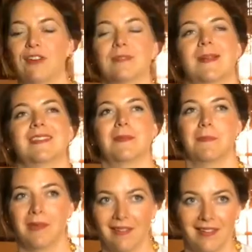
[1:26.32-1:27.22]

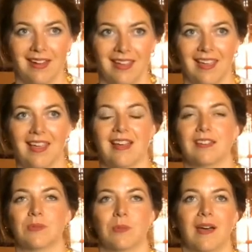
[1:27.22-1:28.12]
responsibility
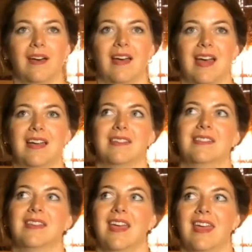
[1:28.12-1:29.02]
as well
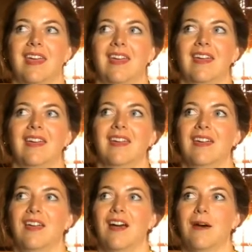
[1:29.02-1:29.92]
as a
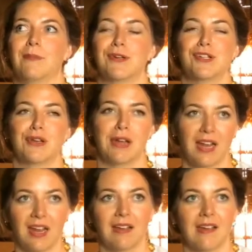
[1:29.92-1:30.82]

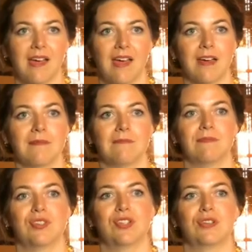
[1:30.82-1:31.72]
opportunity um,
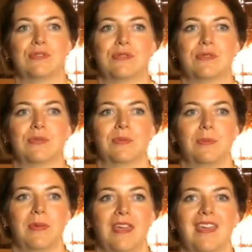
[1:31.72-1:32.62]
to
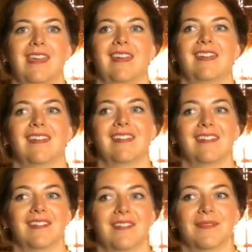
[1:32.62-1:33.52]
be
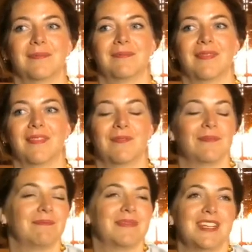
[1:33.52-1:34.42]

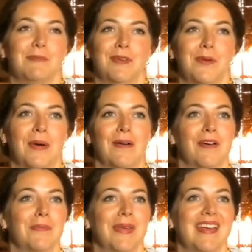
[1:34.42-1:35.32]
deeply
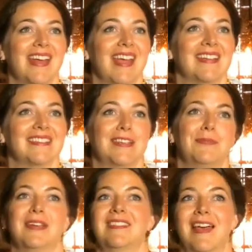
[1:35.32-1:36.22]
welcoming and
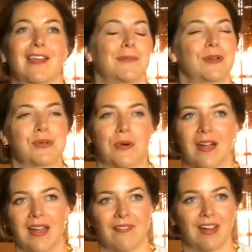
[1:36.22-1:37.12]
deeply
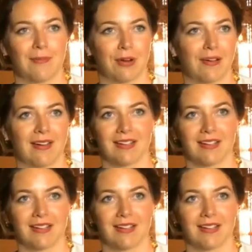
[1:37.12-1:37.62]
celebratory of an immigrant